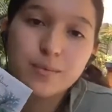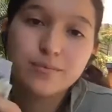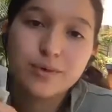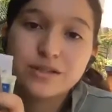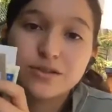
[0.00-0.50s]

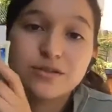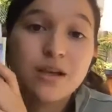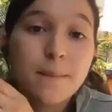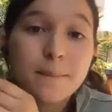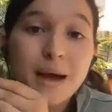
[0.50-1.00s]
right? So
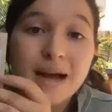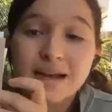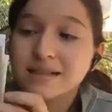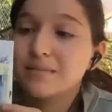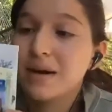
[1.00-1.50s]
some
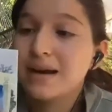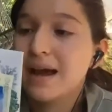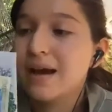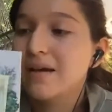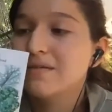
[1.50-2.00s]
packets might
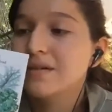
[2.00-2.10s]
have